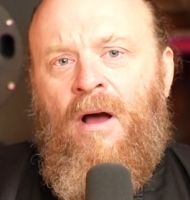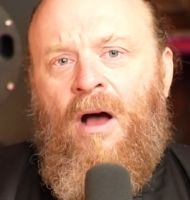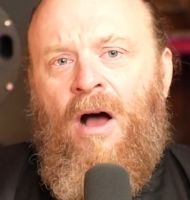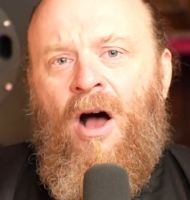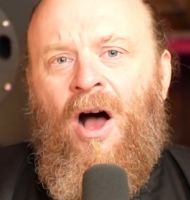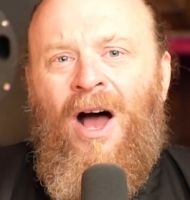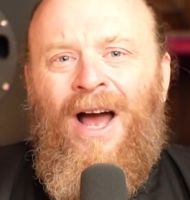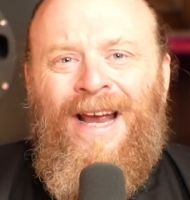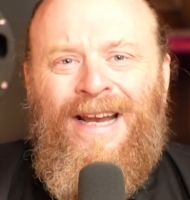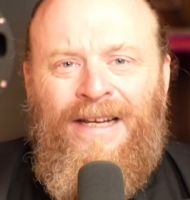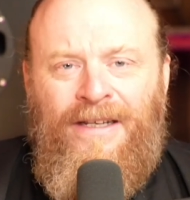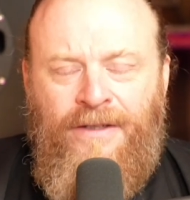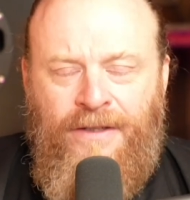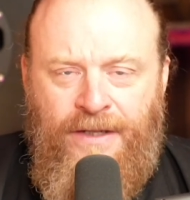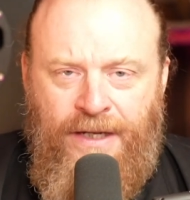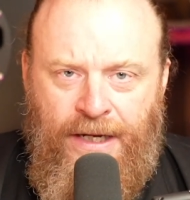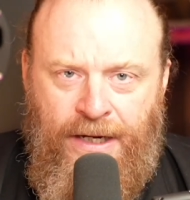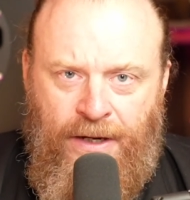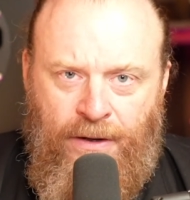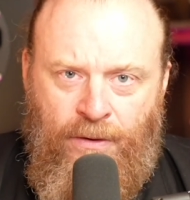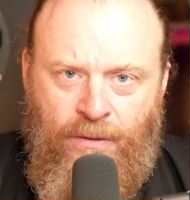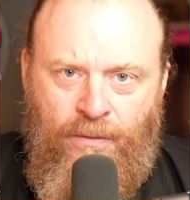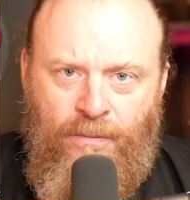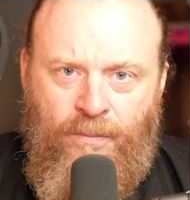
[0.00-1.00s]

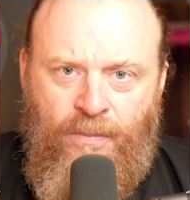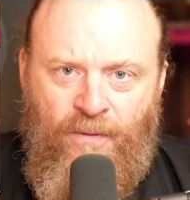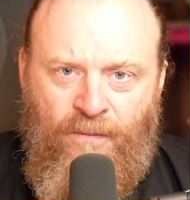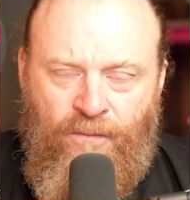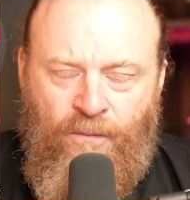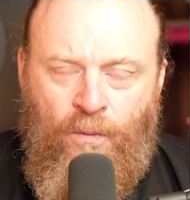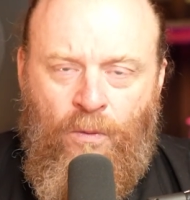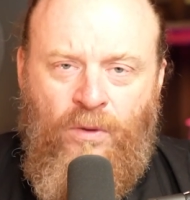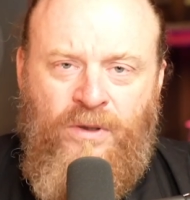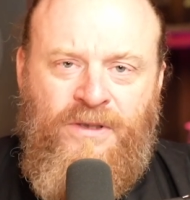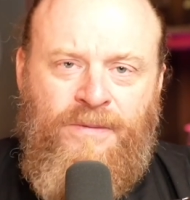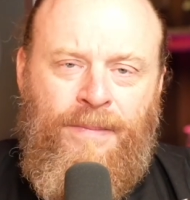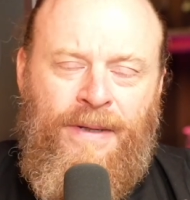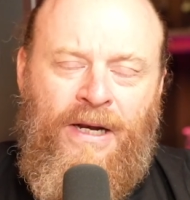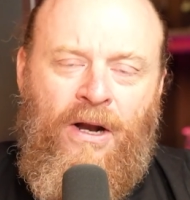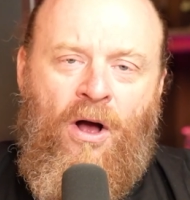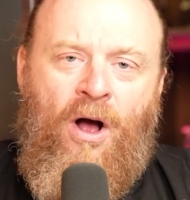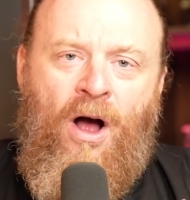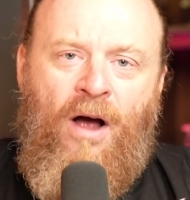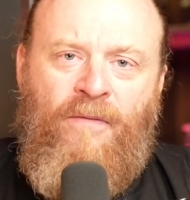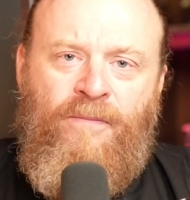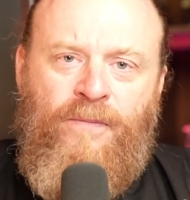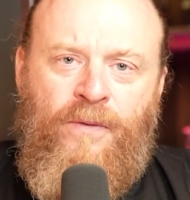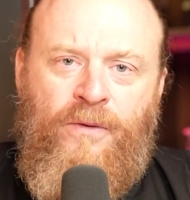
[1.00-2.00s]
idea before, it's been
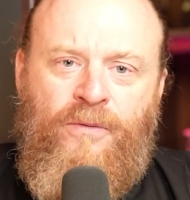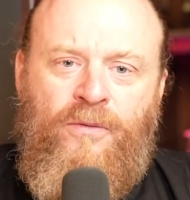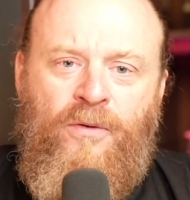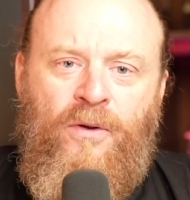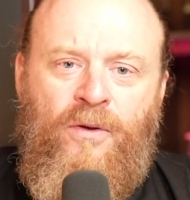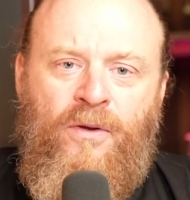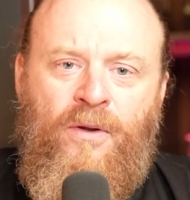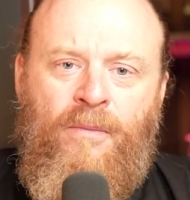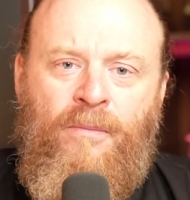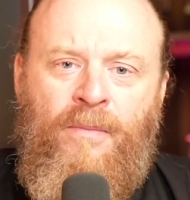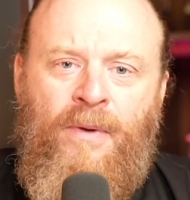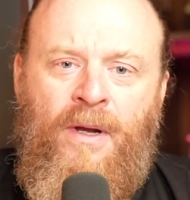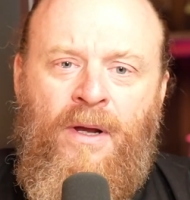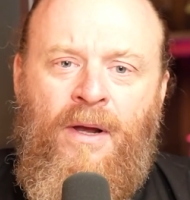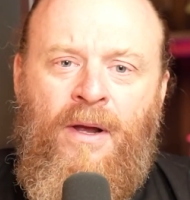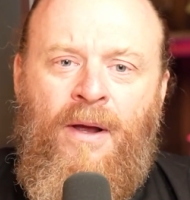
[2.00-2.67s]
offered to them,